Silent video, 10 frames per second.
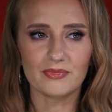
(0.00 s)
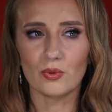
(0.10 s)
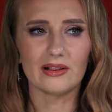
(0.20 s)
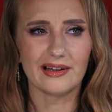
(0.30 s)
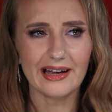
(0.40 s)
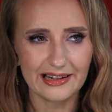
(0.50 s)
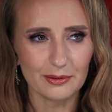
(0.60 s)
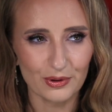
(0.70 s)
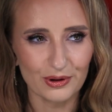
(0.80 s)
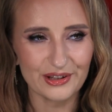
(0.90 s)
Well,
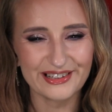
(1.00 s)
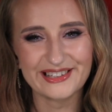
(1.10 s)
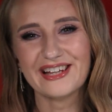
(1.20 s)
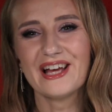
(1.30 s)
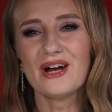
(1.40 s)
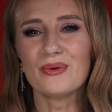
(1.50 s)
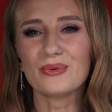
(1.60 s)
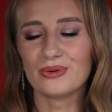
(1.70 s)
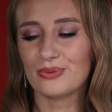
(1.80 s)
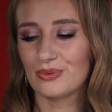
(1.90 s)
any product
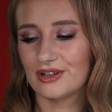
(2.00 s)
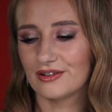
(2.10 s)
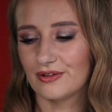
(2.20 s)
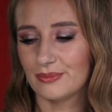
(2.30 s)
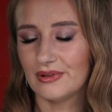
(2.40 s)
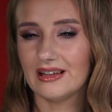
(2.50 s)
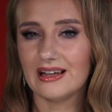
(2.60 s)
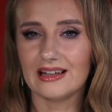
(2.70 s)
wouldn't work for me,